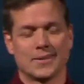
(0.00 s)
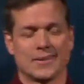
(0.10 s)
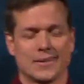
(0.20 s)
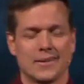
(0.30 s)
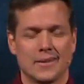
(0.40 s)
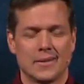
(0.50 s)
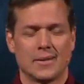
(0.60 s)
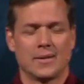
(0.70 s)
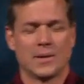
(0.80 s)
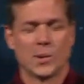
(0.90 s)

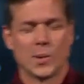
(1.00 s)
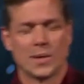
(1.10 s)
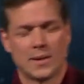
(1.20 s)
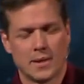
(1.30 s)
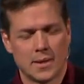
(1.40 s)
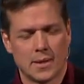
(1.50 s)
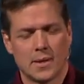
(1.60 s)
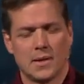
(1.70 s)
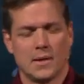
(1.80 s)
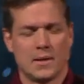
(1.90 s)

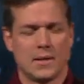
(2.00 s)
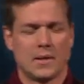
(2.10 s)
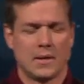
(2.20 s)
No one is speaking in this clip.